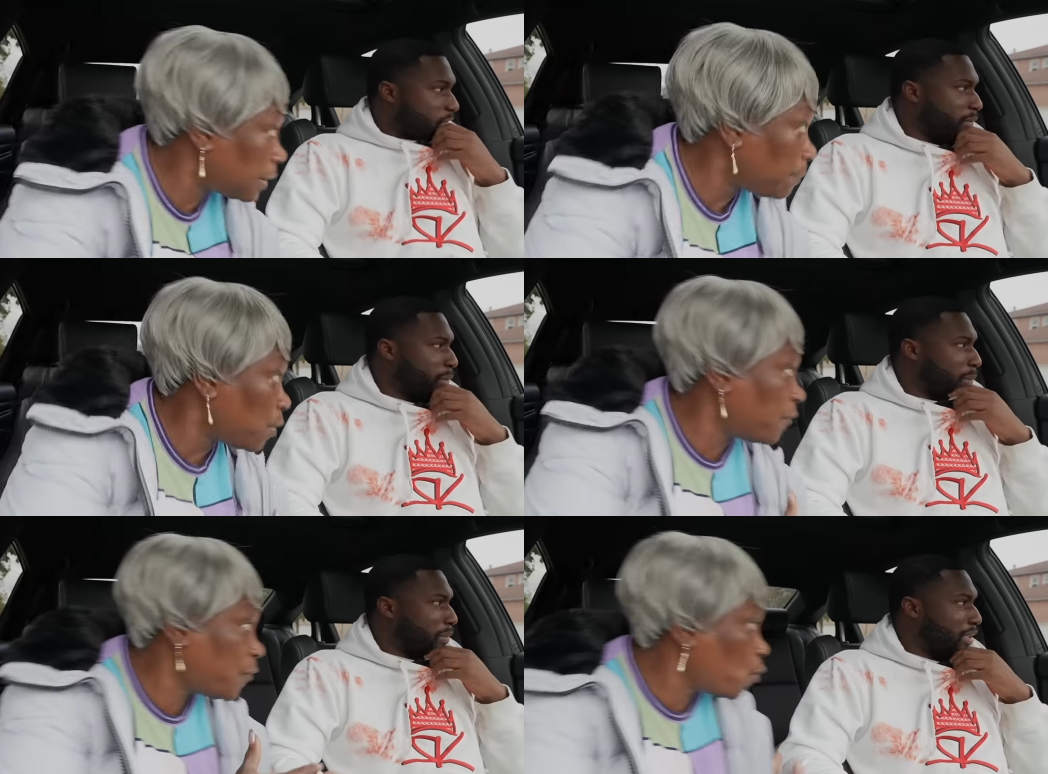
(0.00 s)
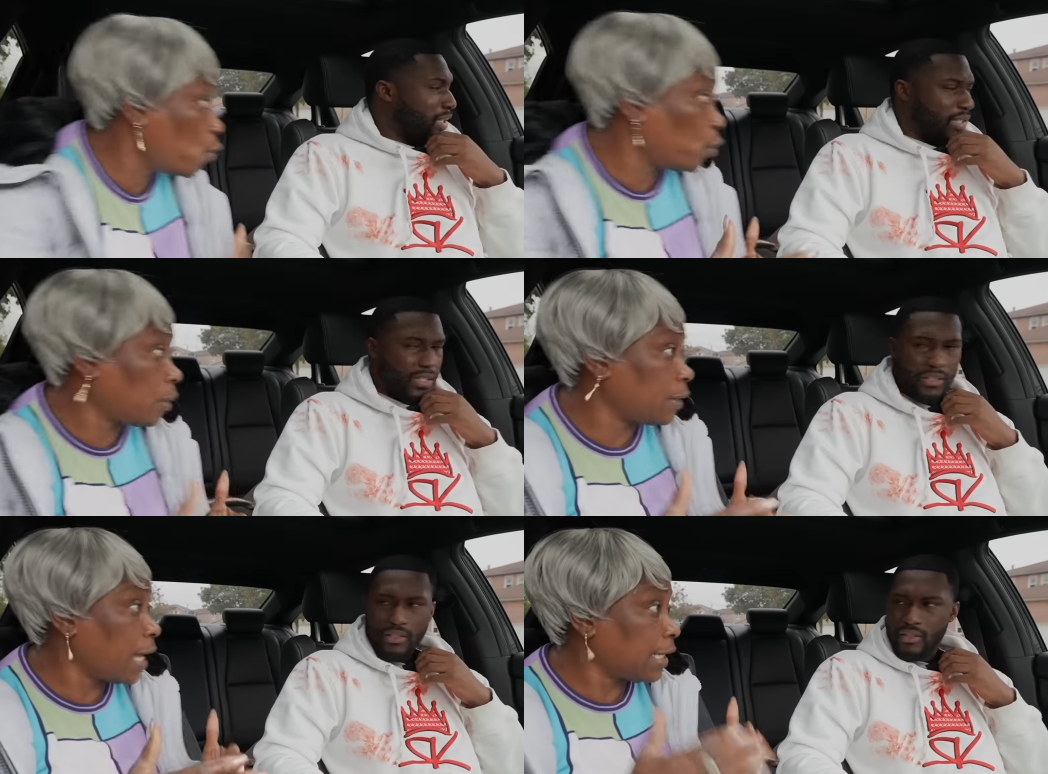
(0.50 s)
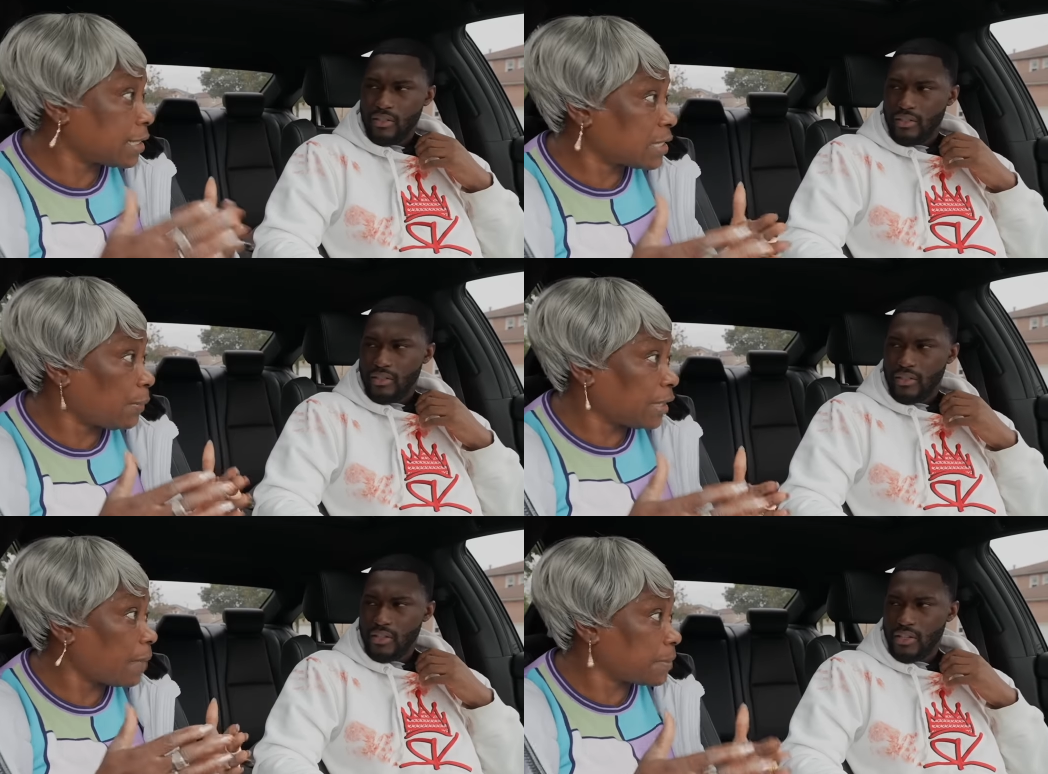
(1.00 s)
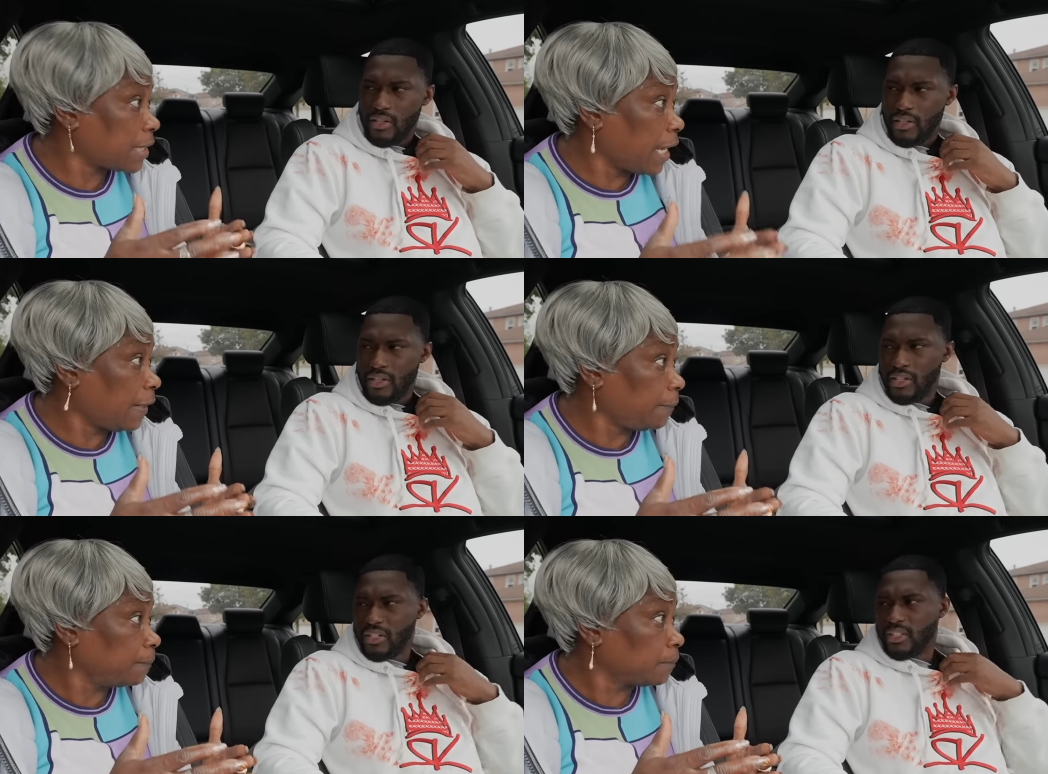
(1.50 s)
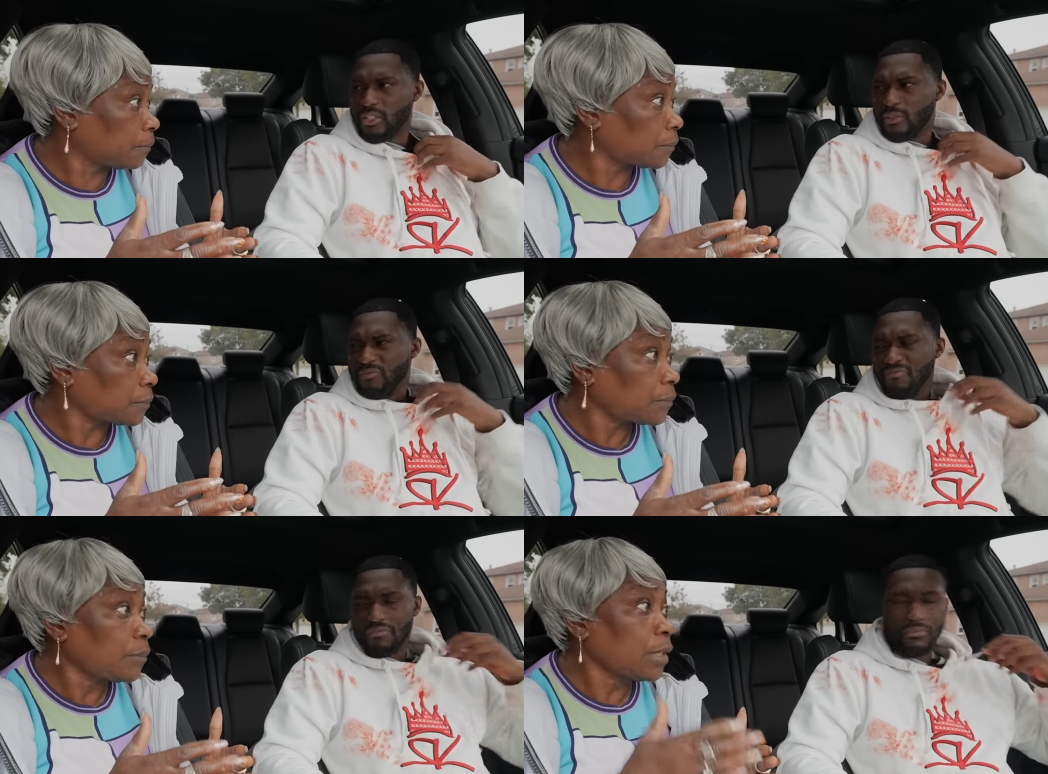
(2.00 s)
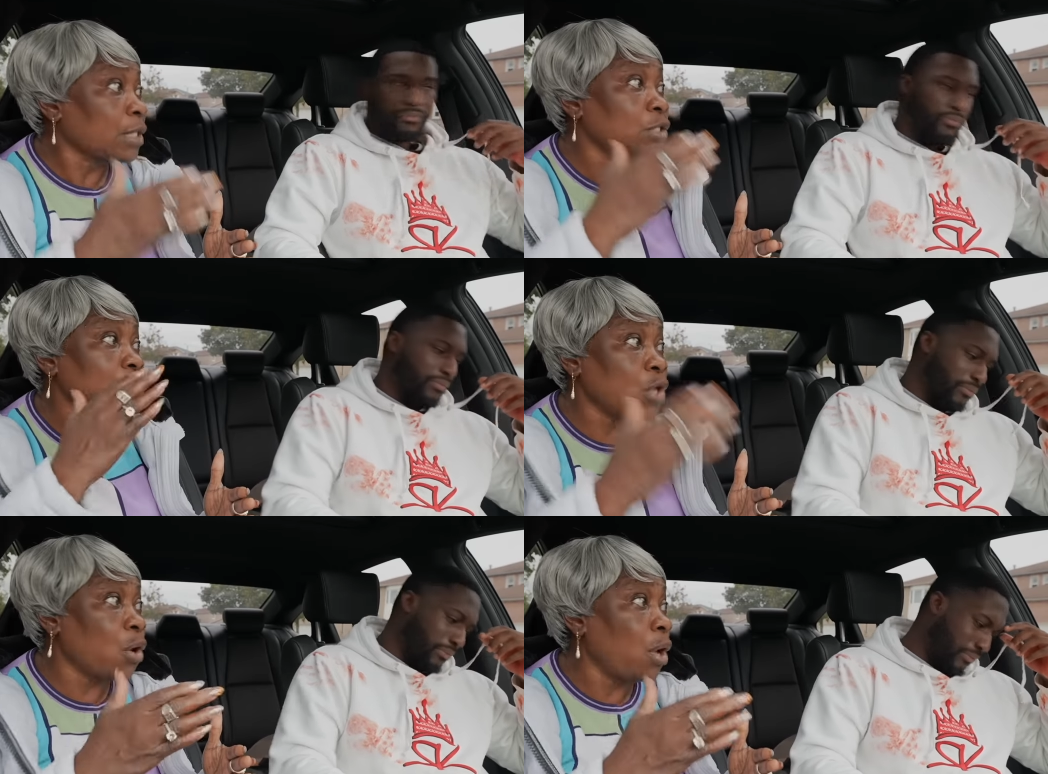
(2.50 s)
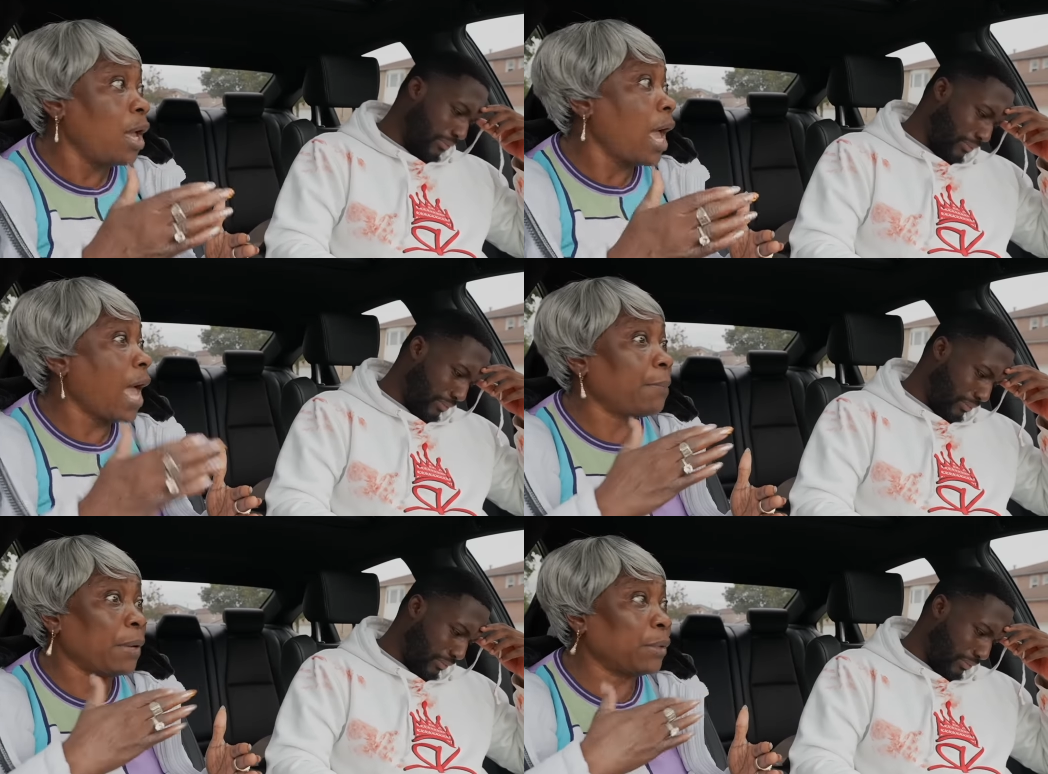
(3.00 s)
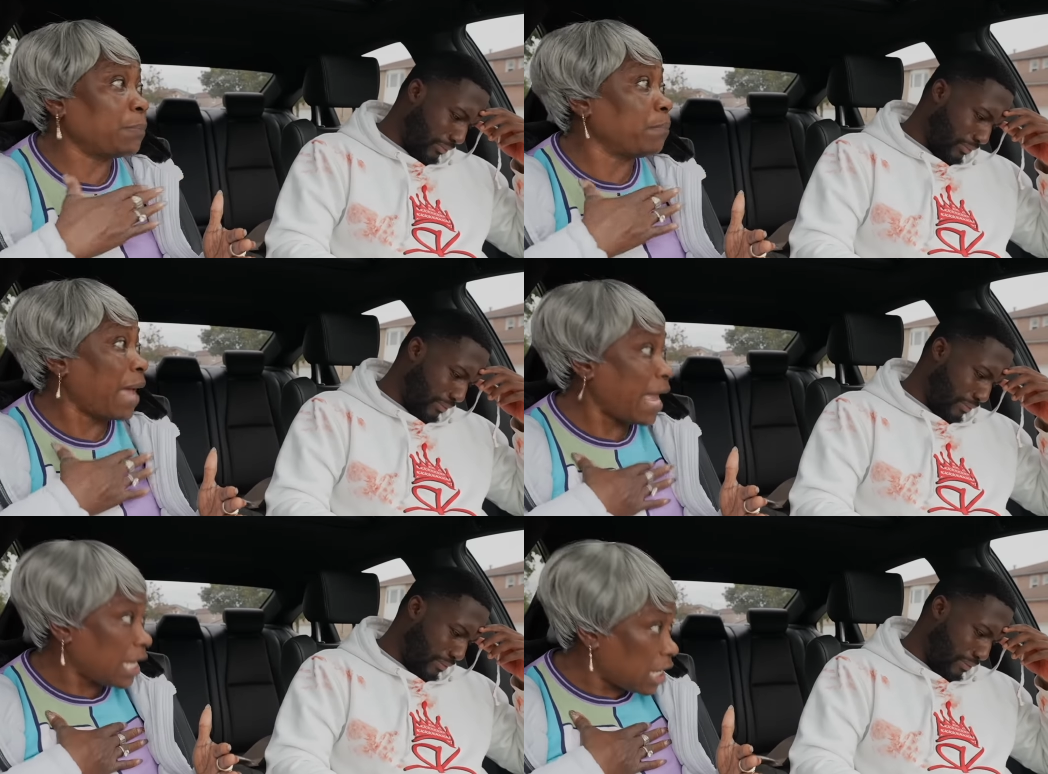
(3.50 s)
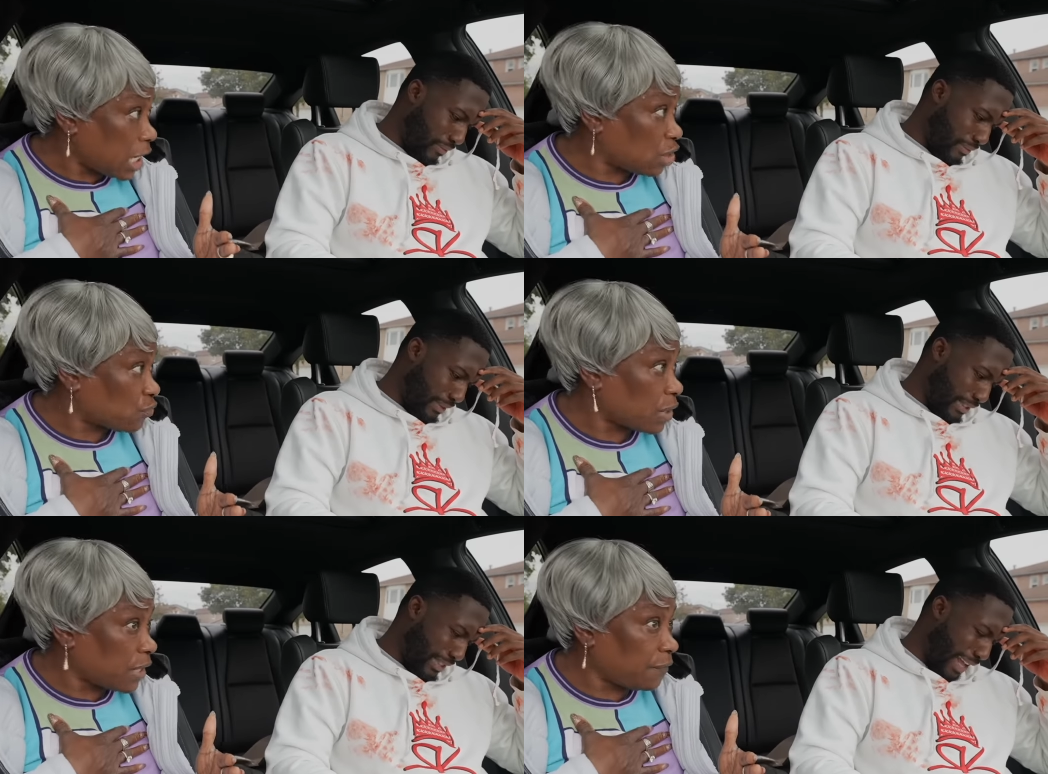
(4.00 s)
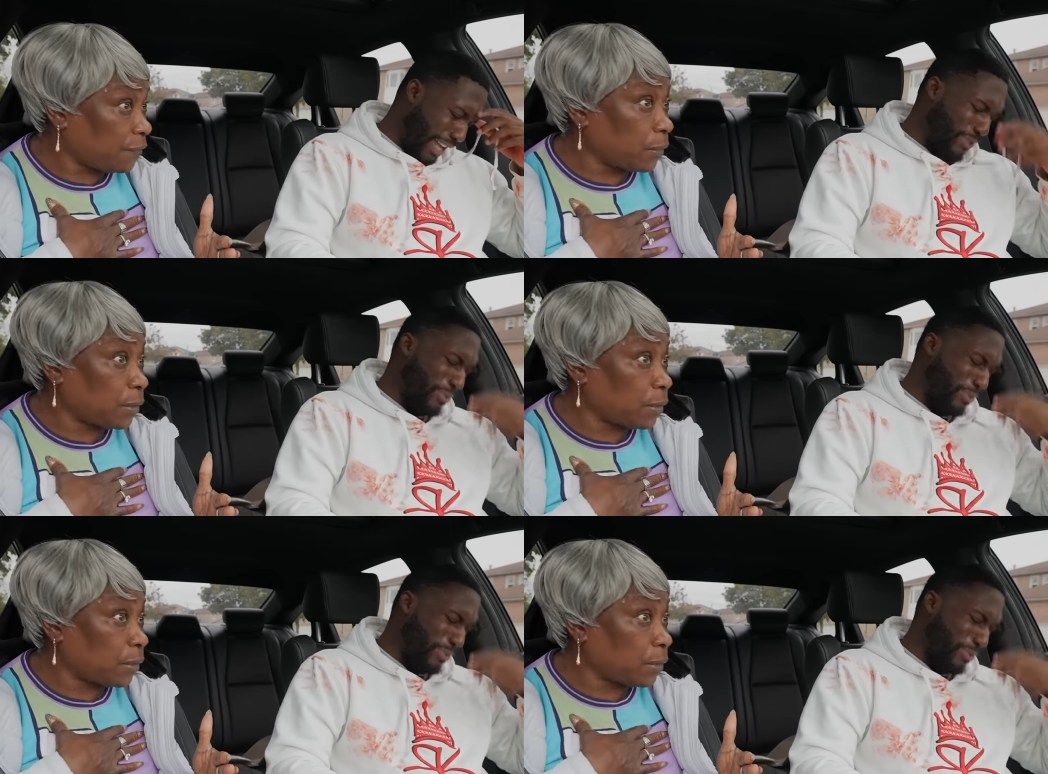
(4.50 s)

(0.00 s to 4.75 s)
Speaker 1: Them no fool. You understand what I'm saying? So with my age, Reed,